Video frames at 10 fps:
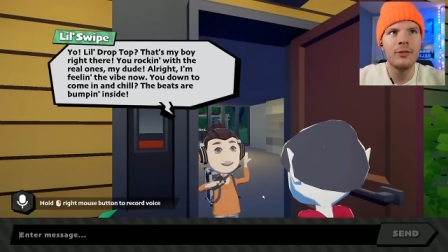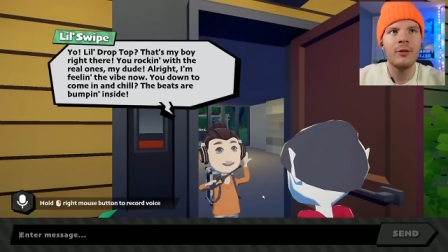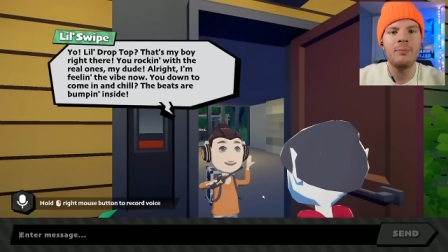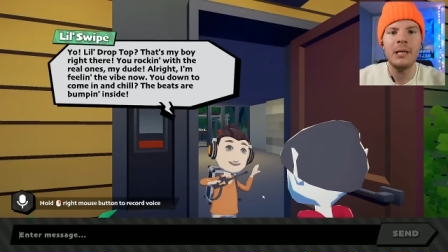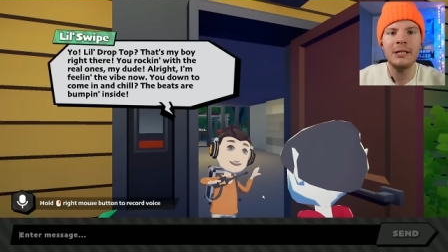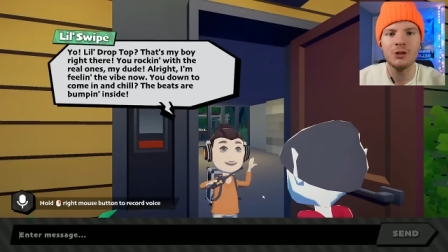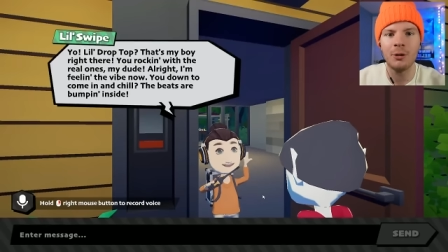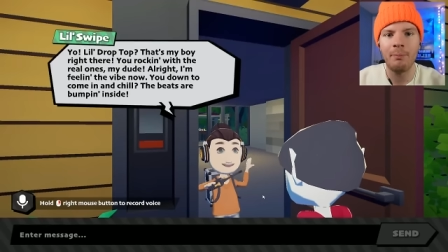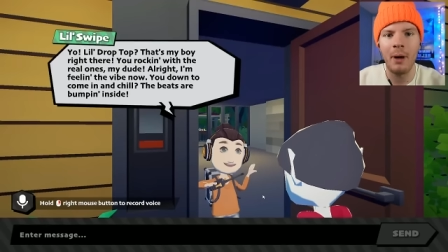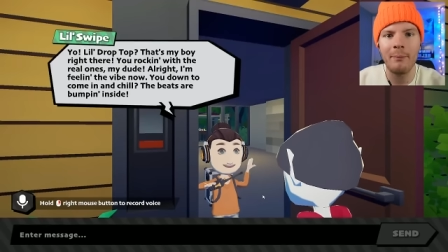The beats
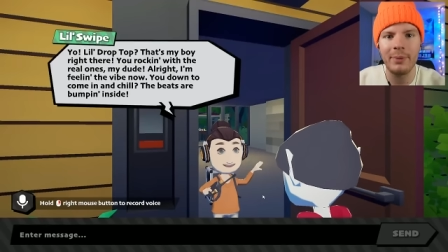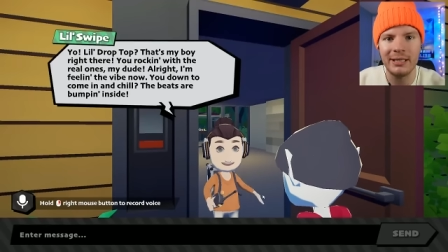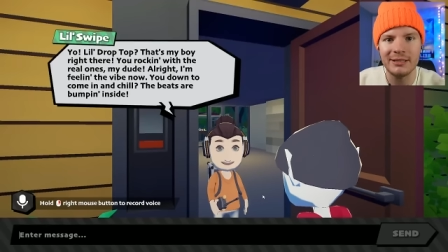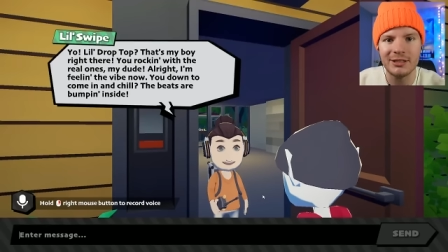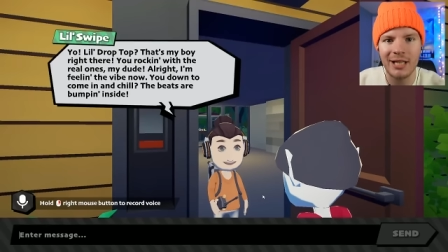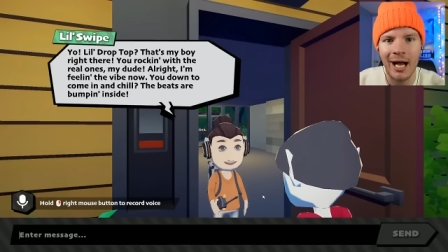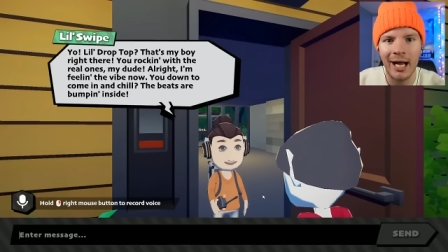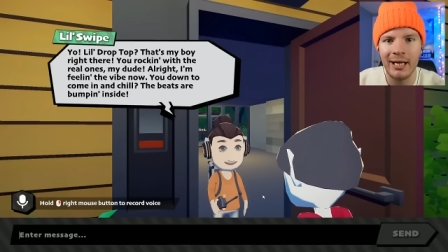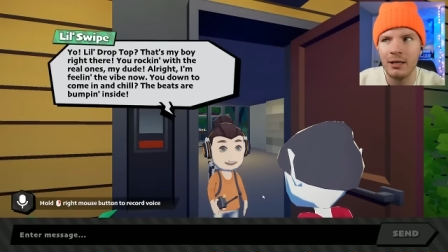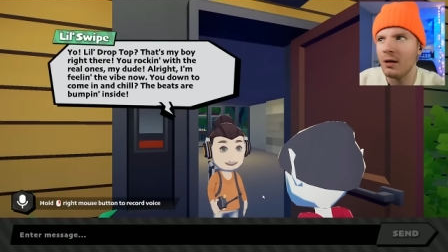are bumping
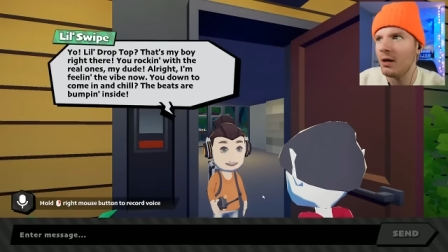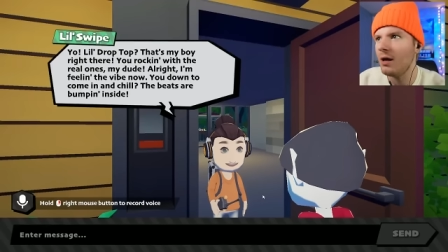inside.